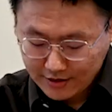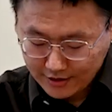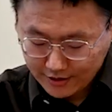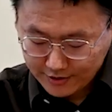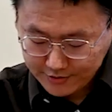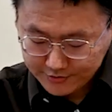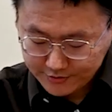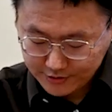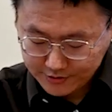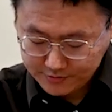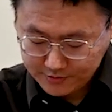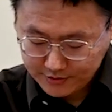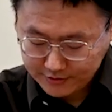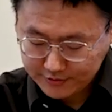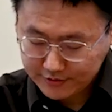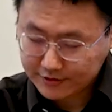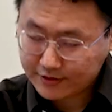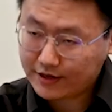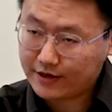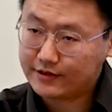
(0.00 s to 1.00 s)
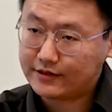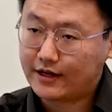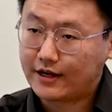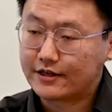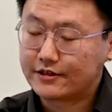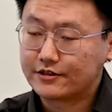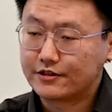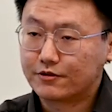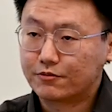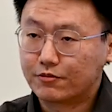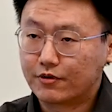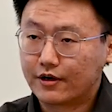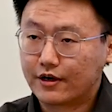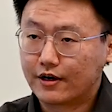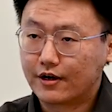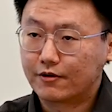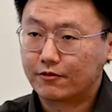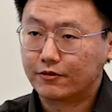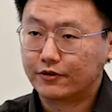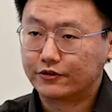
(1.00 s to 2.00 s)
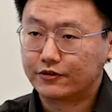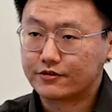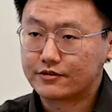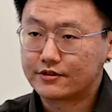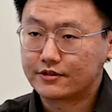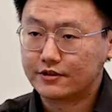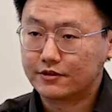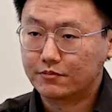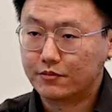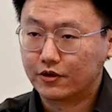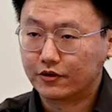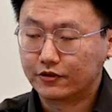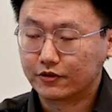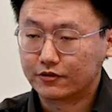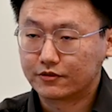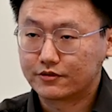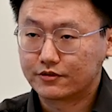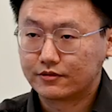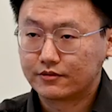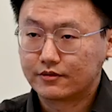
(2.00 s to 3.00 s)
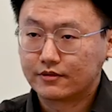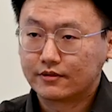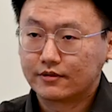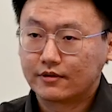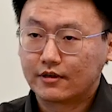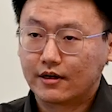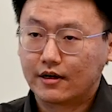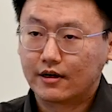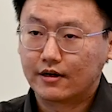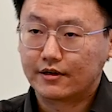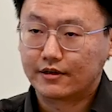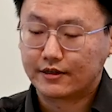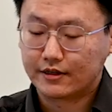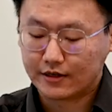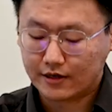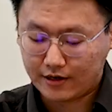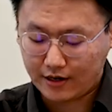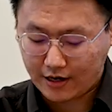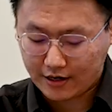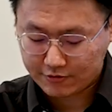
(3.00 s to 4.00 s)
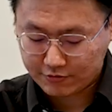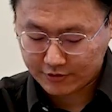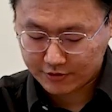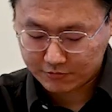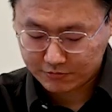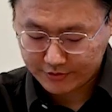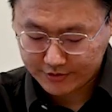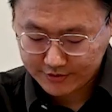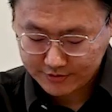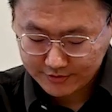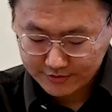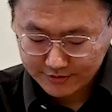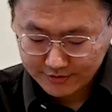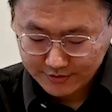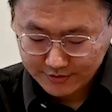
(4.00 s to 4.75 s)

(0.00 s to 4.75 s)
and thus indicate actually we're reducing the model in adequate.